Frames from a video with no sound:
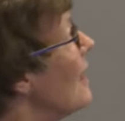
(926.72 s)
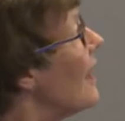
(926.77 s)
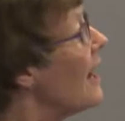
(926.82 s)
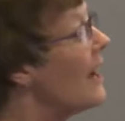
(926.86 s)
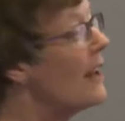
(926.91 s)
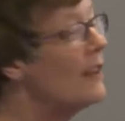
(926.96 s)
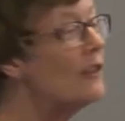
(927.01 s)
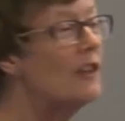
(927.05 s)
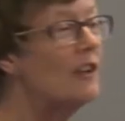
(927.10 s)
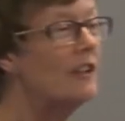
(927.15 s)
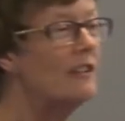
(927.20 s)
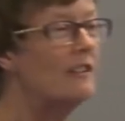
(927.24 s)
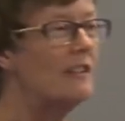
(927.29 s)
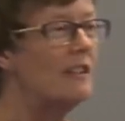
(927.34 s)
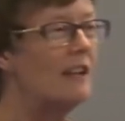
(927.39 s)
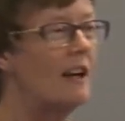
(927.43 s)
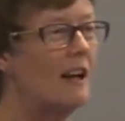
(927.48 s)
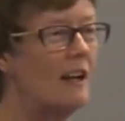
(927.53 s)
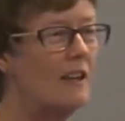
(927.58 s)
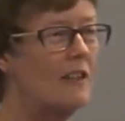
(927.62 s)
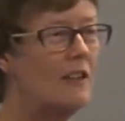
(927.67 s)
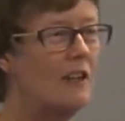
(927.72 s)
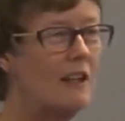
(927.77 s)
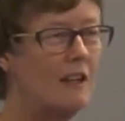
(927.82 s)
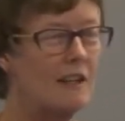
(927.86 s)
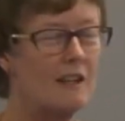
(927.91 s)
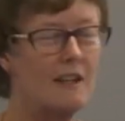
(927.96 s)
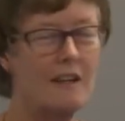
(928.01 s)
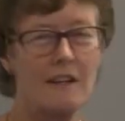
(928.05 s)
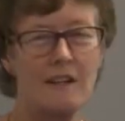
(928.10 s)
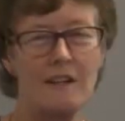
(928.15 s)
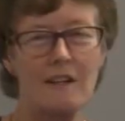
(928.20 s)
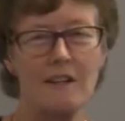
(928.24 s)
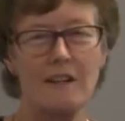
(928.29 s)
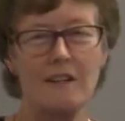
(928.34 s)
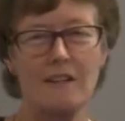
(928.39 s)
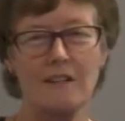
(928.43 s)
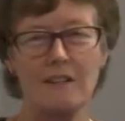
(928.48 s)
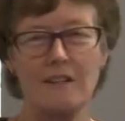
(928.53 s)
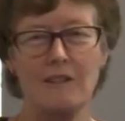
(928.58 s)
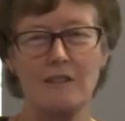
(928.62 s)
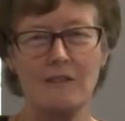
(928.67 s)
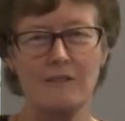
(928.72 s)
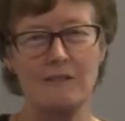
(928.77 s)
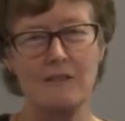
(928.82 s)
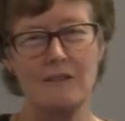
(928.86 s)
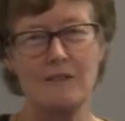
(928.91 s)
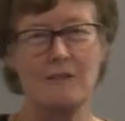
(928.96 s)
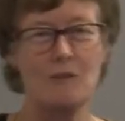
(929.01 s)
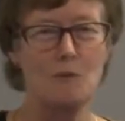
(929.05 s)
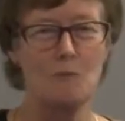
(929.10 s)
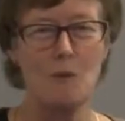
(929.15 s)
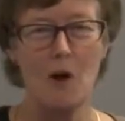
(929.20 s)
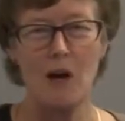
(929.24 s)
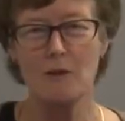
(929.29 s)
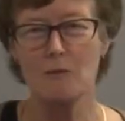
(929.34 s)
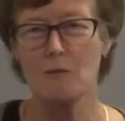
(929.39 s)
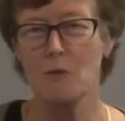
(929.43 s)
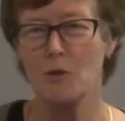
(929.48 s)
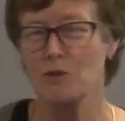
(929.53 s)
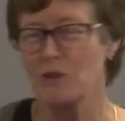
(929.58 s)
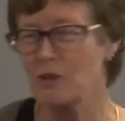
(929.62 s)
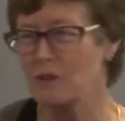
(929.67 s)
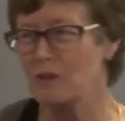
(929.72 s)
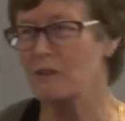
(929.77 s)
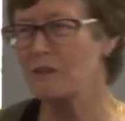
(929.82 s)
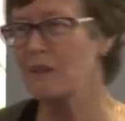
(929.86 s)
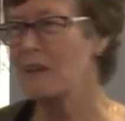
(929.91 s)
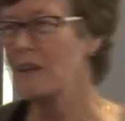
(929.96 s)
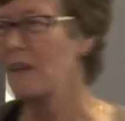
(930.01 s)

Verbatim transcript: and that I think uh, you might want to